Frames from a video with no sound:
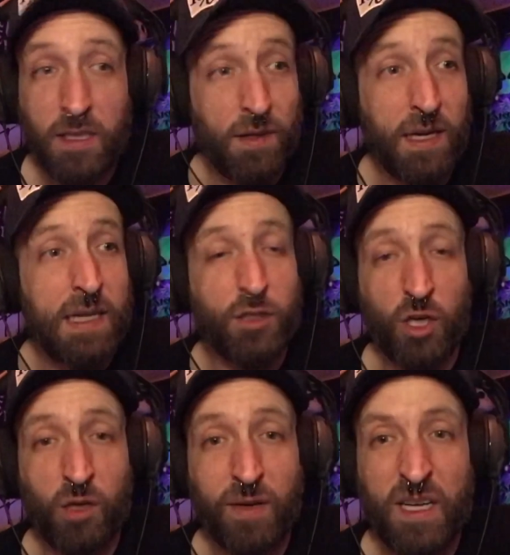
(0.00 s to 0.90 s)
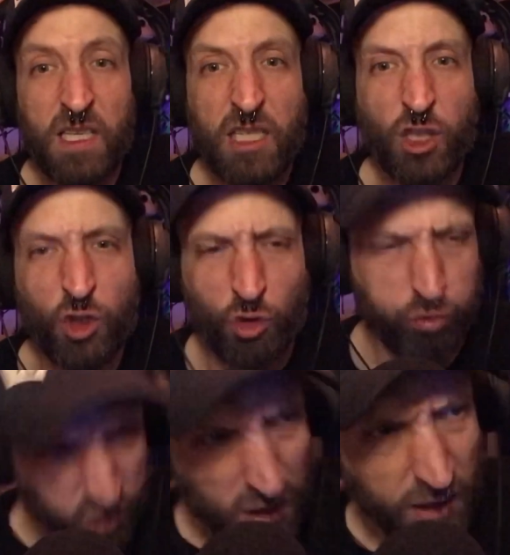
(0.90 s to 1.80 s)
And then he'd turn around and I'd just
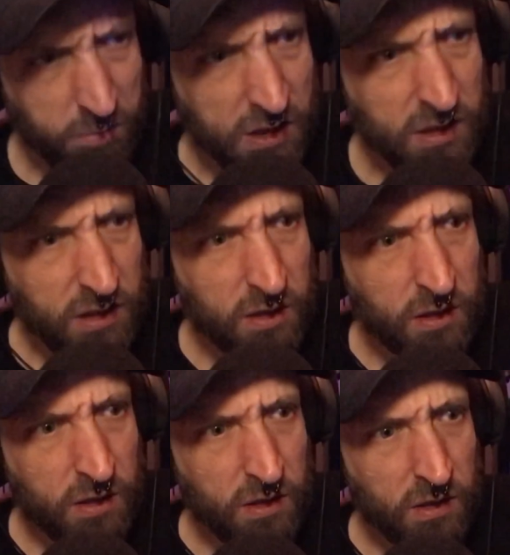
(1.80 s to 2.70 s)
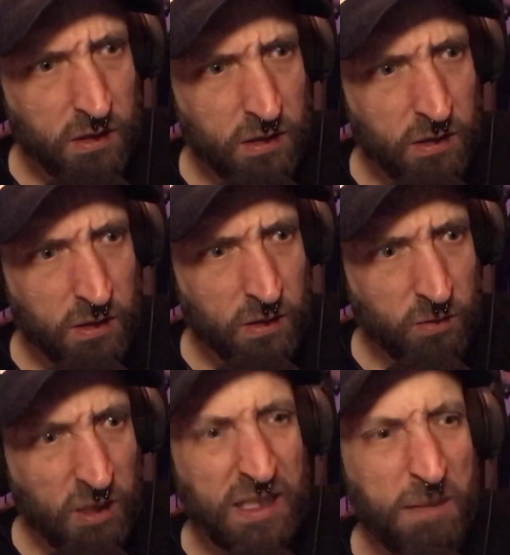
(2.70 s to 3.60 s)
drill him
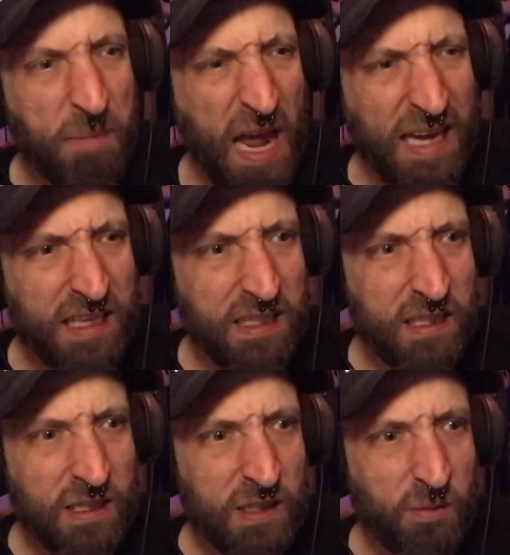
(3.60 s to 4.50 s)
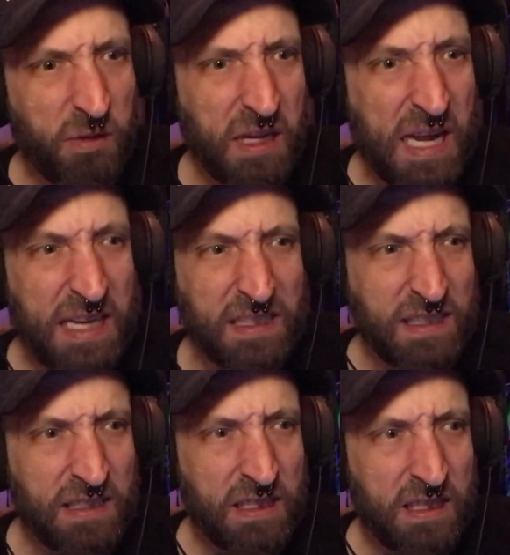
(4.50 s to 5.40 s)
right in the back with a
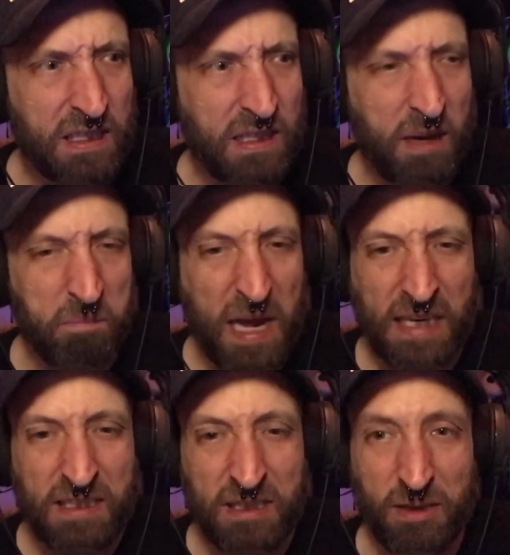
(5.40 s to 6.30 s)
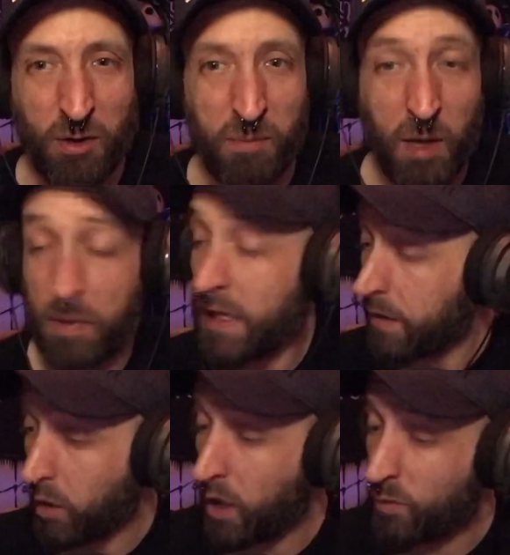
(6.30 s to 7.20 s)
nice compact snowball. But he
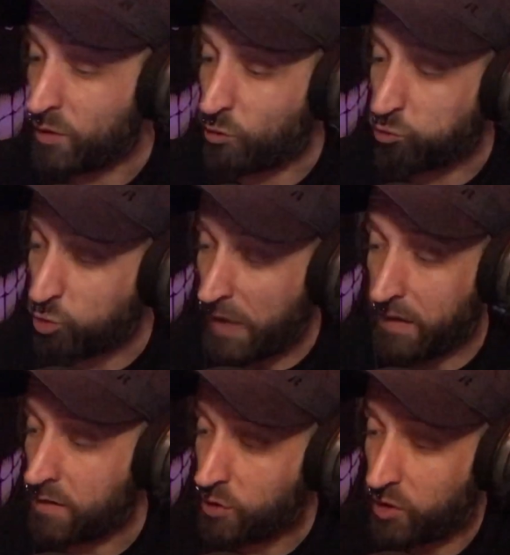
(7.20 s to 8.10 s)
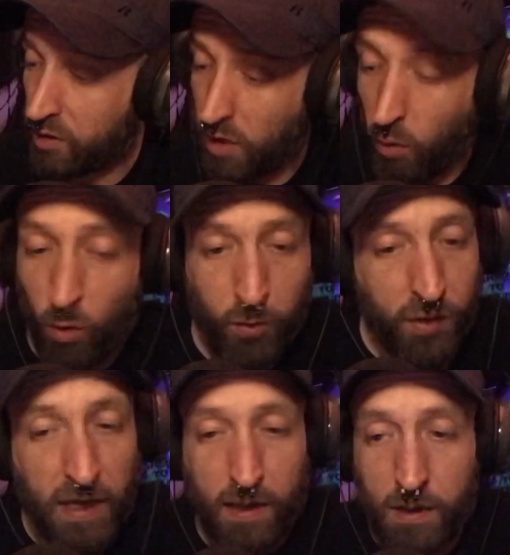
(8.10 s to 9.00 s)
thought it was great, just the whole
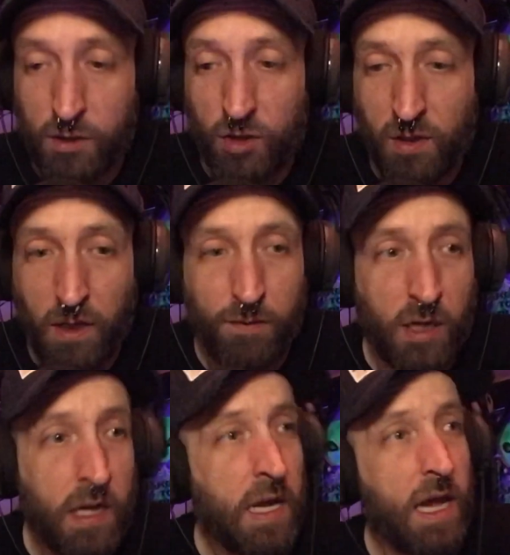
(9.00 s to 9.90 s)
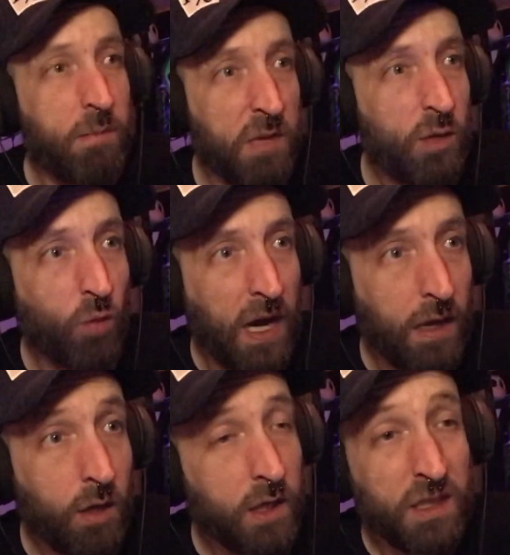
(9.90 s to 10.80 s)
thing. He just loved it. And
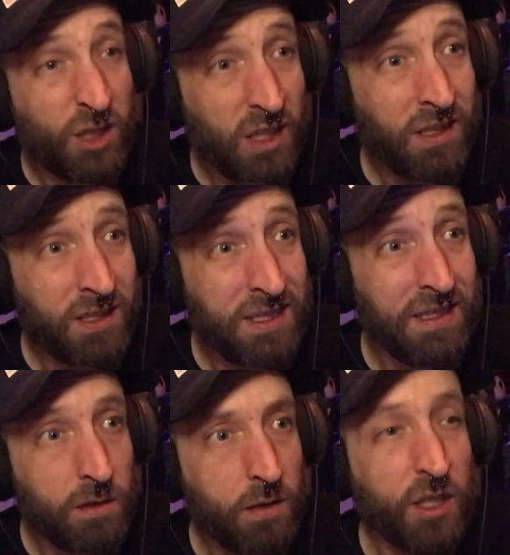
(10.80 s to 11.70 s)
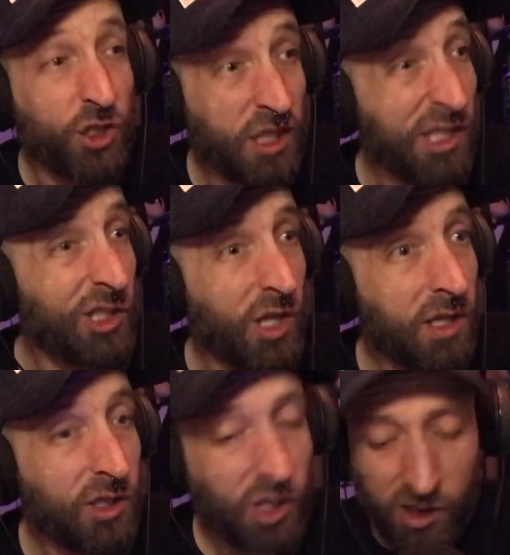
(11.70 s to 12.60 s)
meanwhile, the
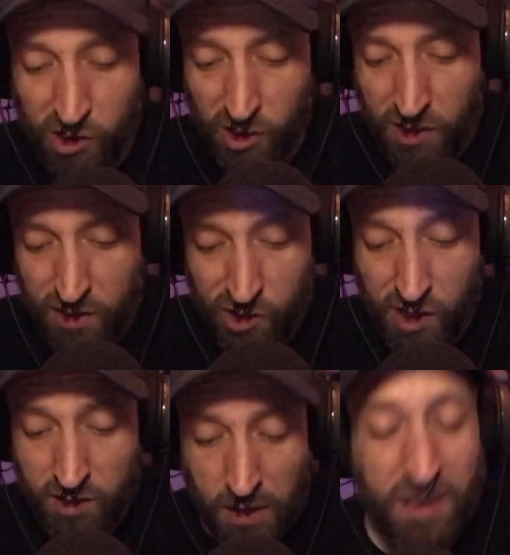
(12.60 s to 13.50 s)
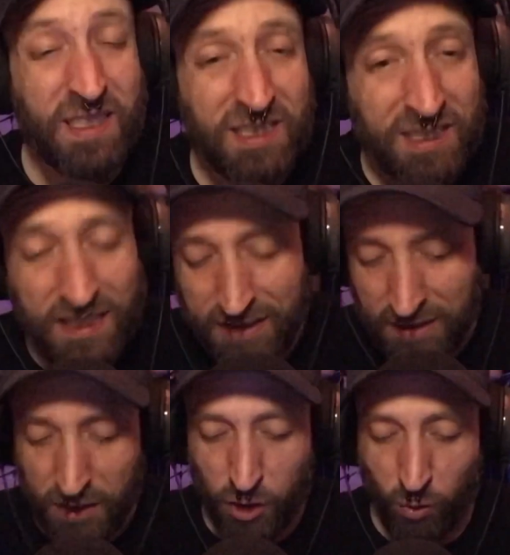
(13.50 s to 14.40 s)

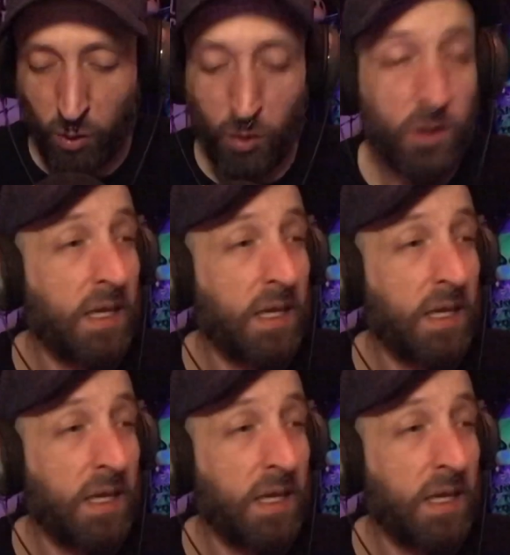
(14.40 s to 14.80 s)
6-year-old.